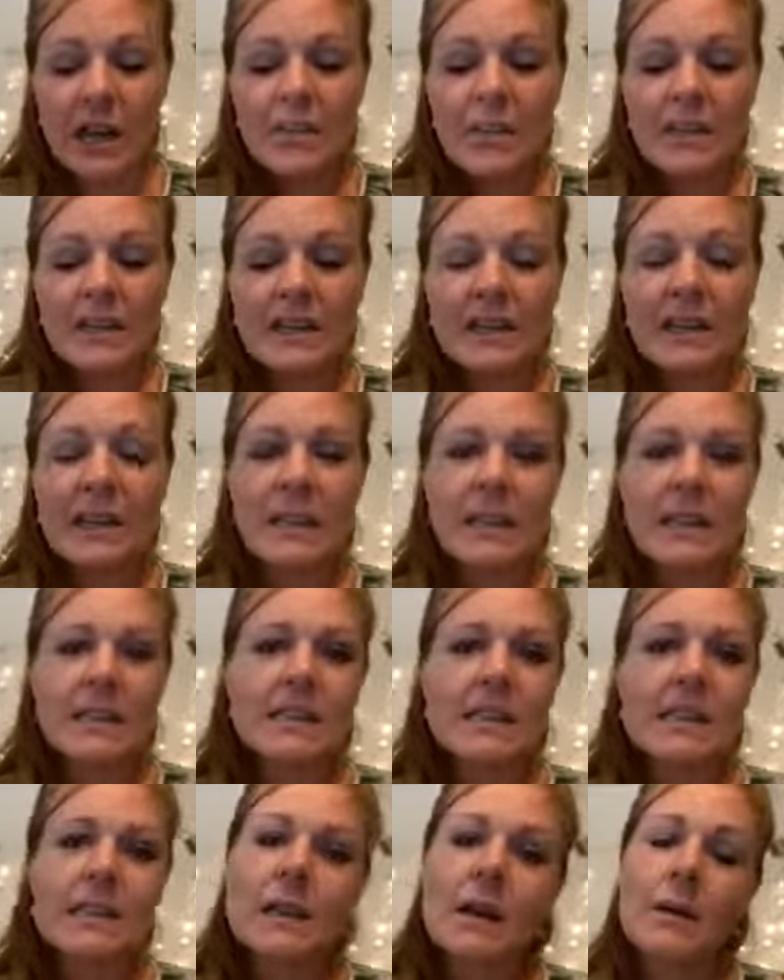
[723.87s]
But the thing
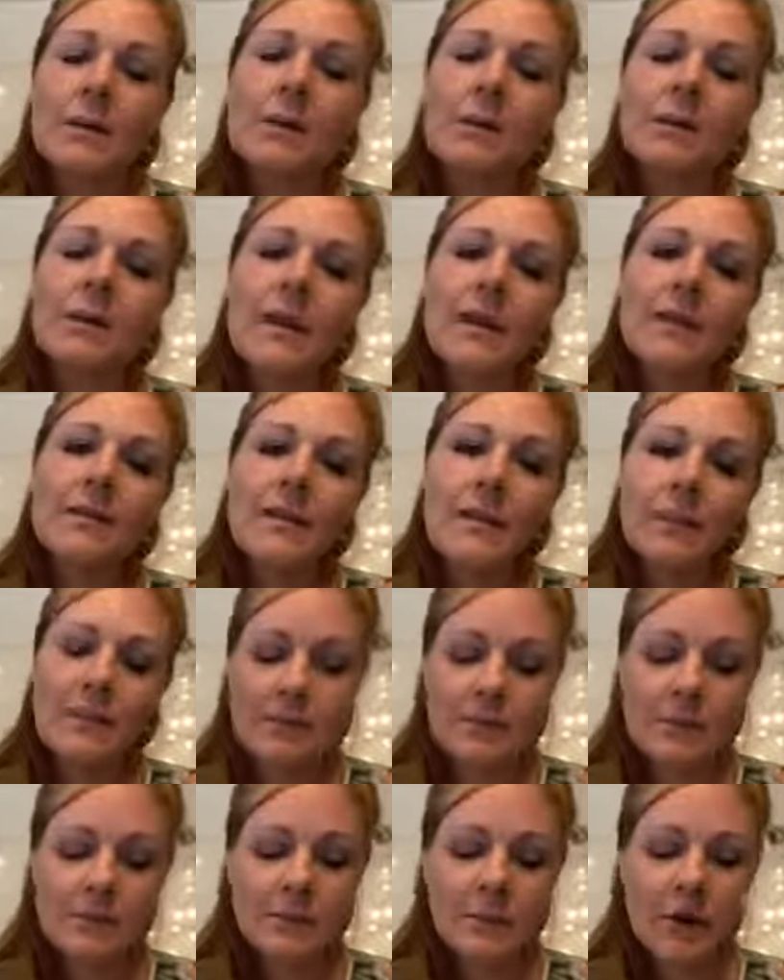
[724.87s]
is belief
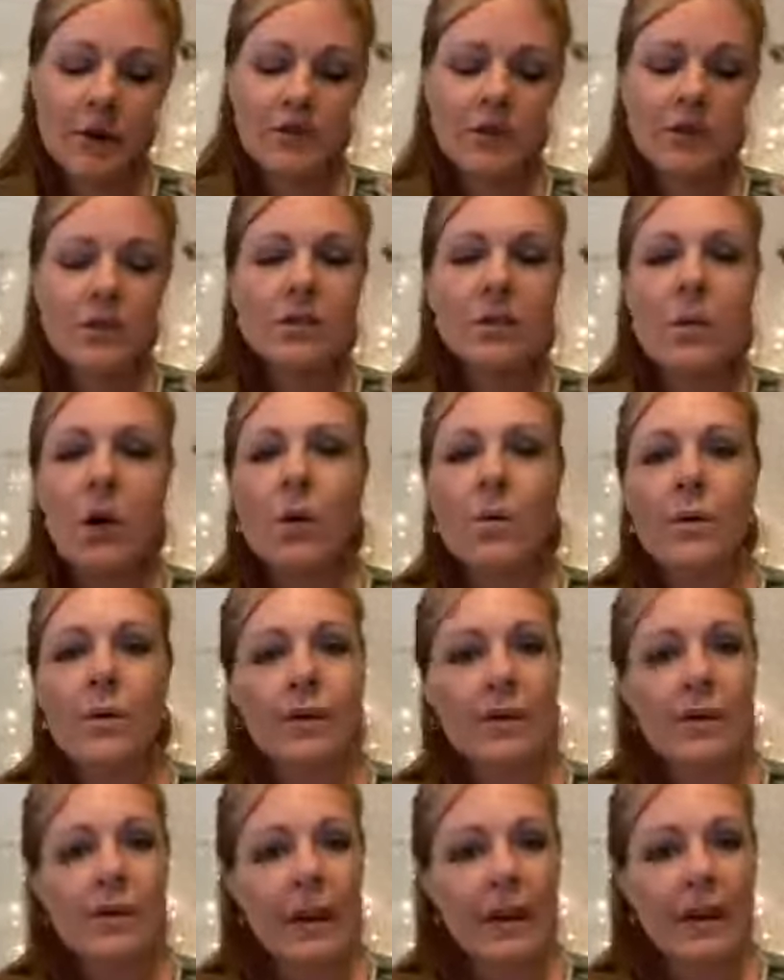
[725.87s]
systems are so
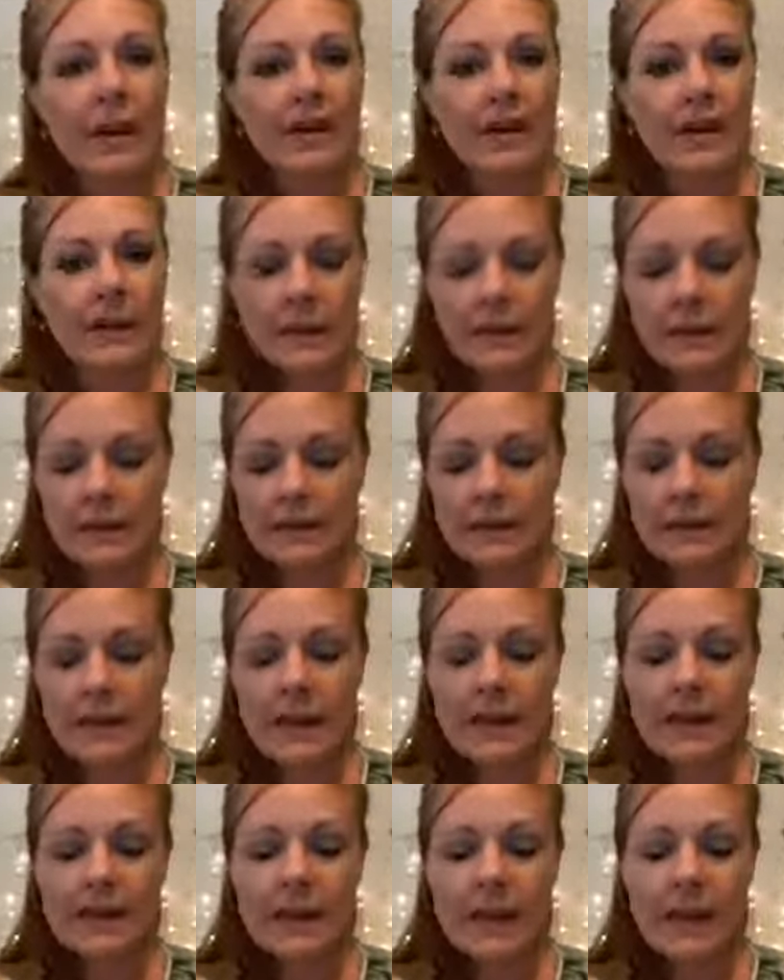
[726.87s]
ingrained in us.
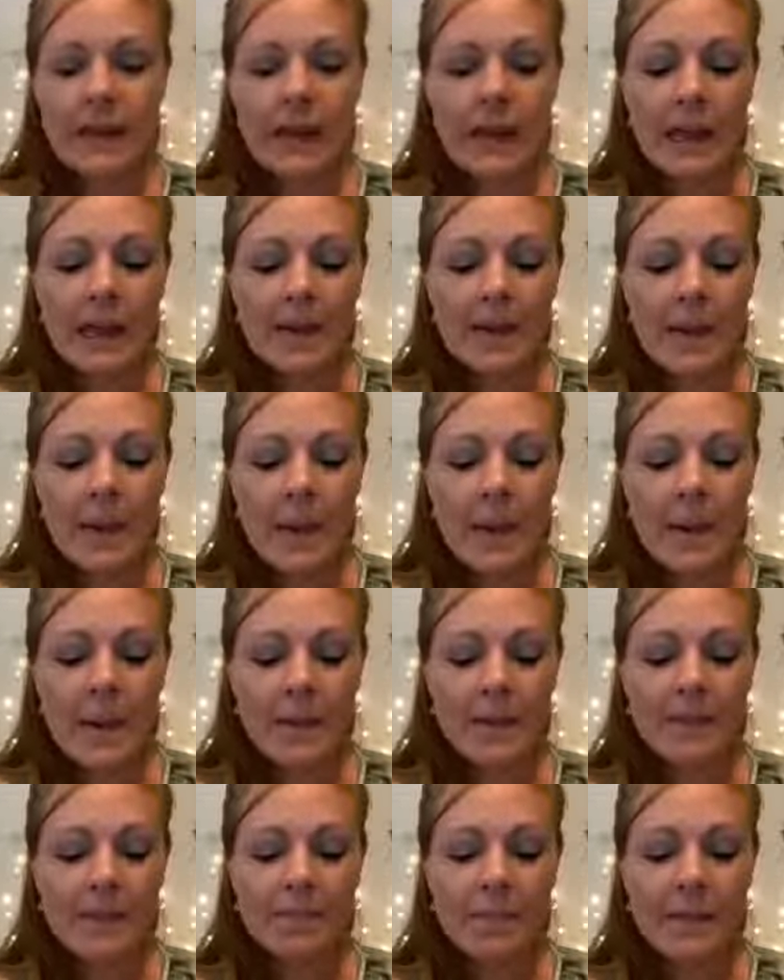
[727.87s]
Like they
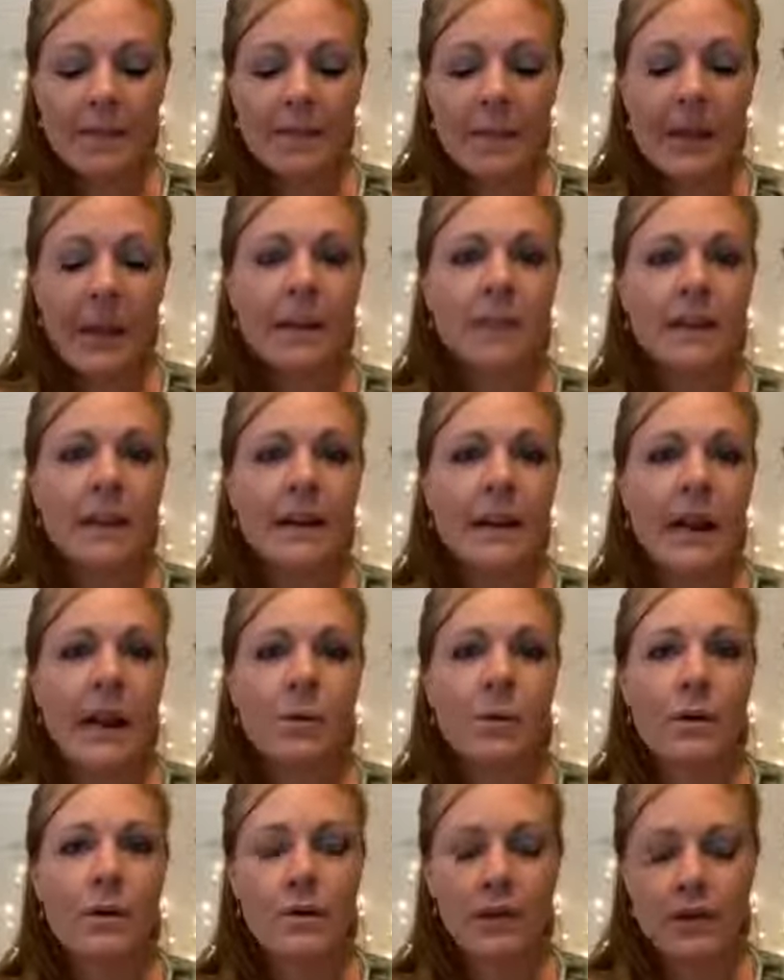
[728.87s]
outline
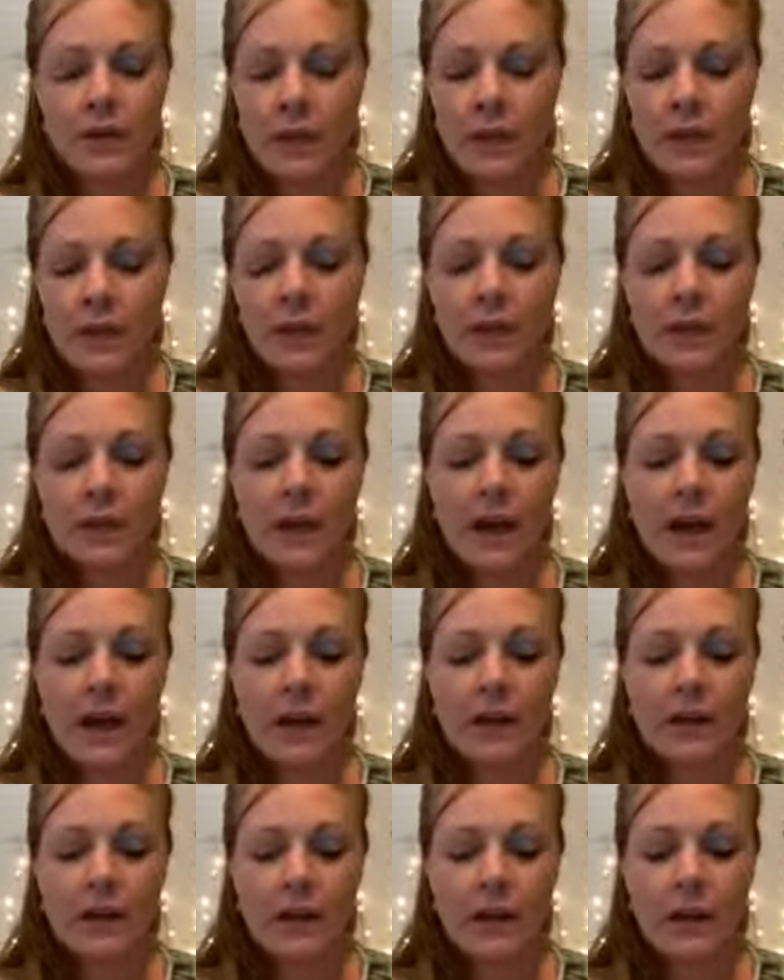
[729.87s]
how we think and
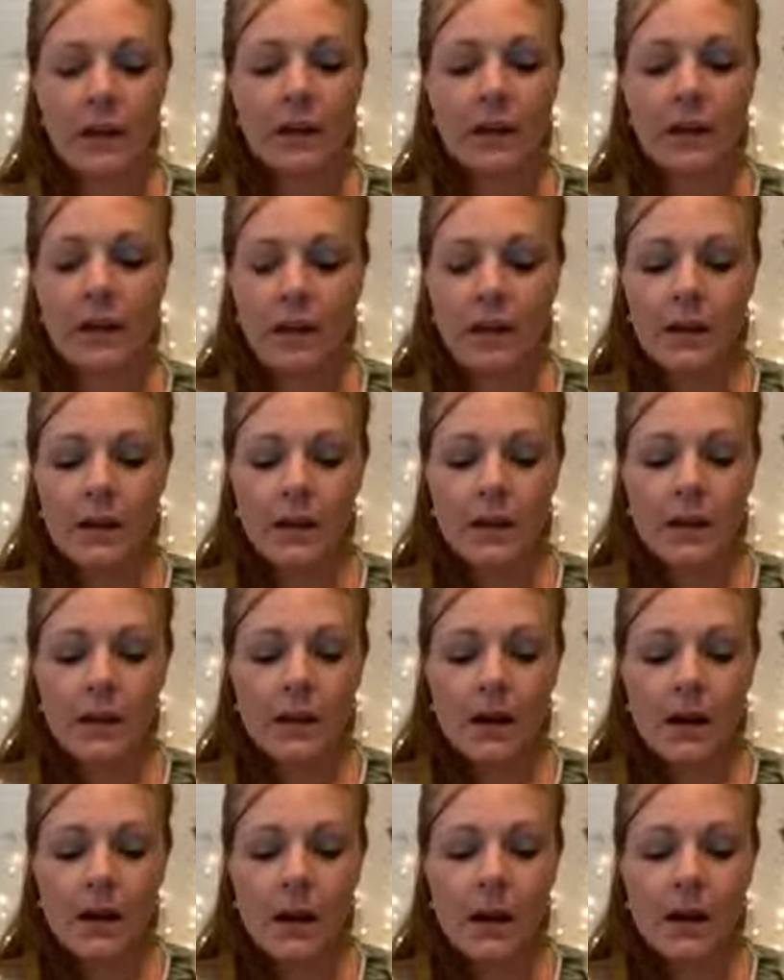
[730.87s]
how we
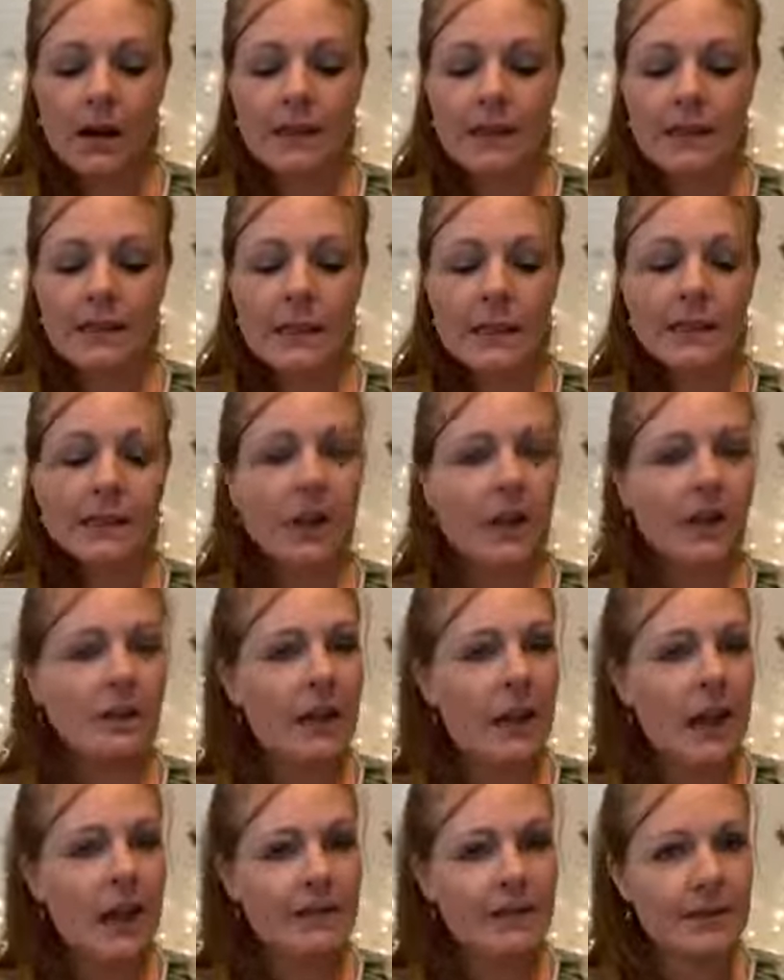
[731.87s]
conduct our
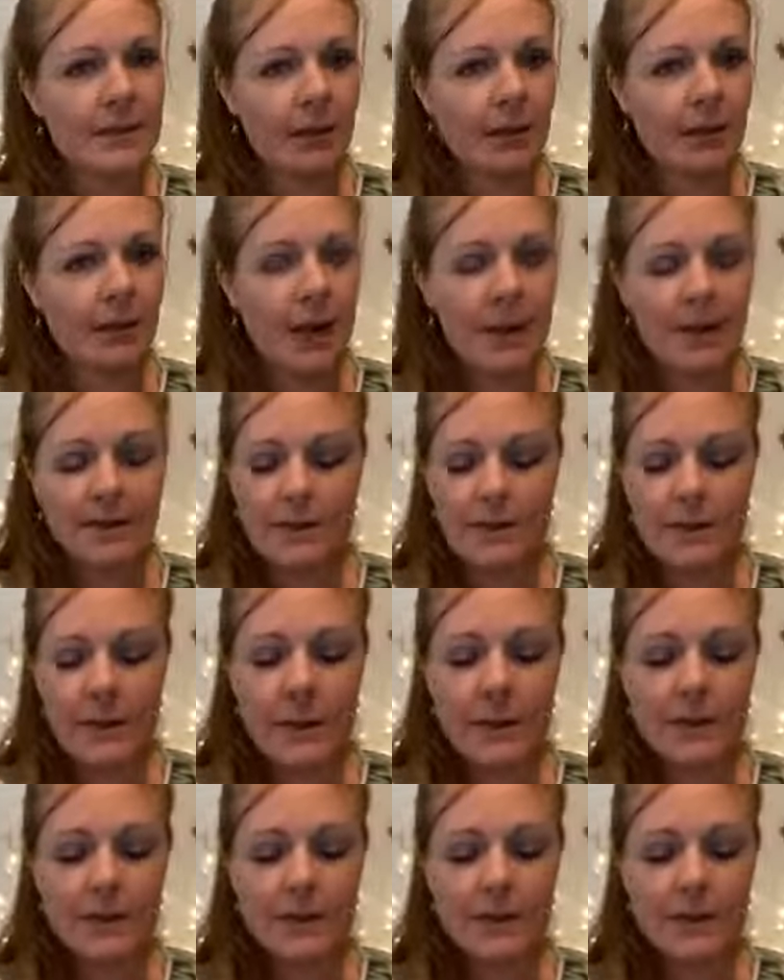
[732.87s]
lives and our lifestyles.